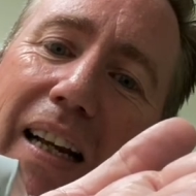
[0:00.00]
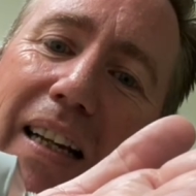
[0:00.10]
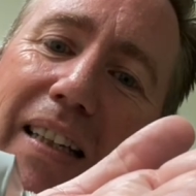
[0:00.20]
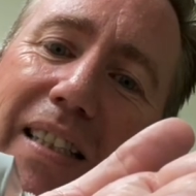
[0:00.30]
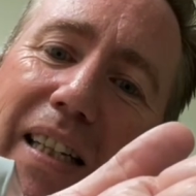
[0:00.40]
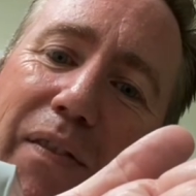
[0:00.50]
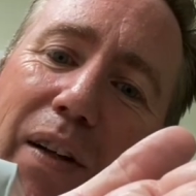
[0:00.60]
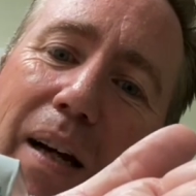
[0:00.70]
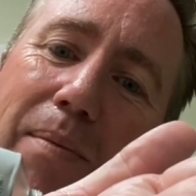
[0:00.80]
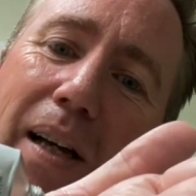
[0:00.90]
Let's see if
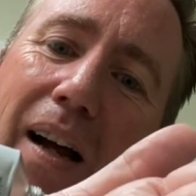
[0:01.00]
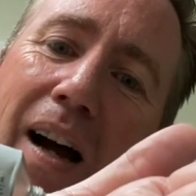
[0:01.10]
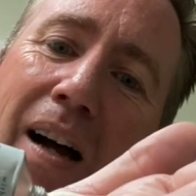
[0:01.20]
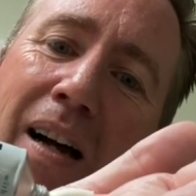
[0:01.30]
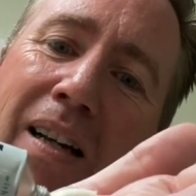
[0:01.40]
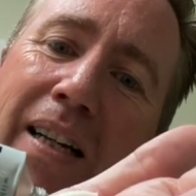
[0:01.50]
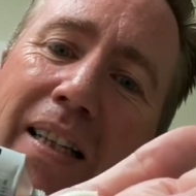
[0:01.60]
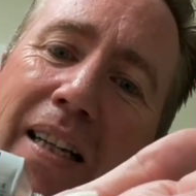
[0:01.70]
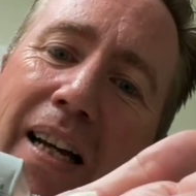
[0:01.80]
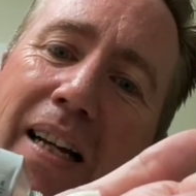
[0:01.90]
it comes out. Ah, look
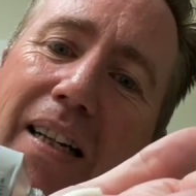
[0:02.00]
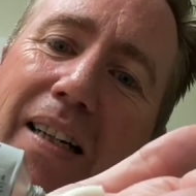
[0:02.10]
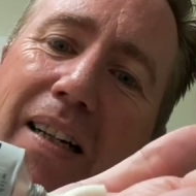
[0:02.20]
at that.